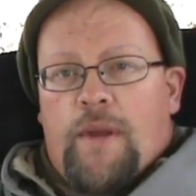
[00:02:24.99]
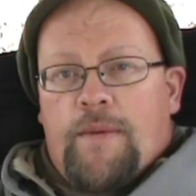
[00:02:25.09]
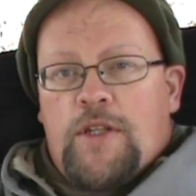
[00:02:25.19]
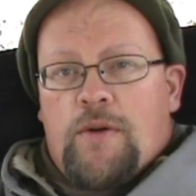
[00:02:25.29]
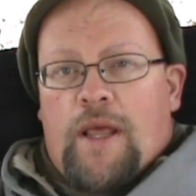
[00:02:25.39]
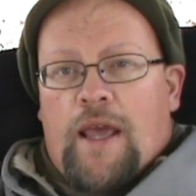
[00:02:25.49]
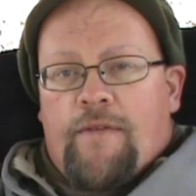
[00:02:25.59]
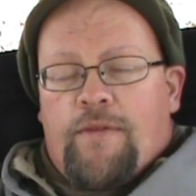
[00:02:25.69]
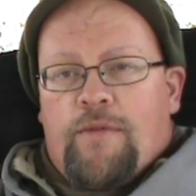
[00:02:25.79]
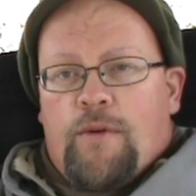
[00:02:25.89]
maybe
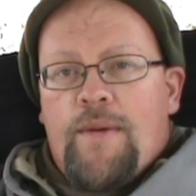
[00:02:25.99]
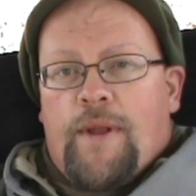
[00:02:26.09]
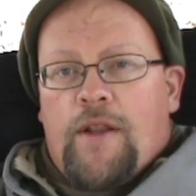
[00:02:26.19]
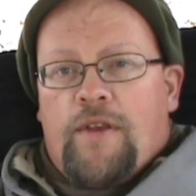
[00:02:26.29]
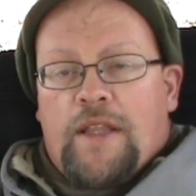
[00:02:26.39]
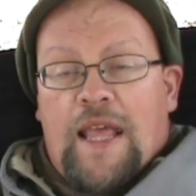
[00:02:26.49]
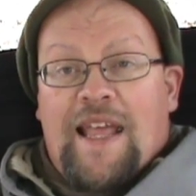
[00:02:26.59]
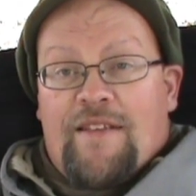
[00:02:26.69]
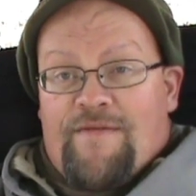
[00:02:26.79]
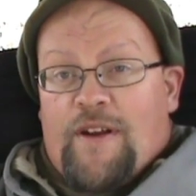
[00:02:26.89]
2.5, 3 minutes
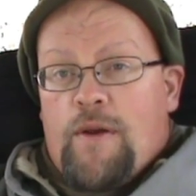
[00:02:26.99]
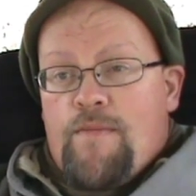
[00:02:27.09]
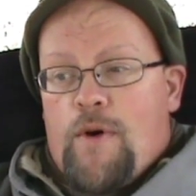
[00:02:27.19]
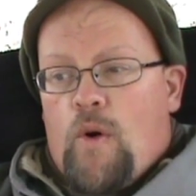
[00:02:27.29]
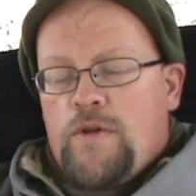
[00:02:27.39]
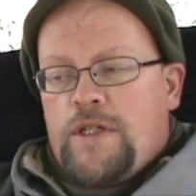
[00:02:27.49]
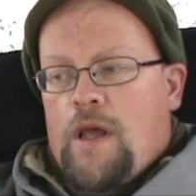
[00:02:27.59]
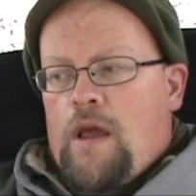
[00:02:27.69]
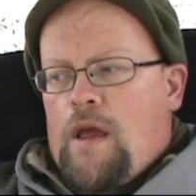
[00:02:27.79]
at the very most.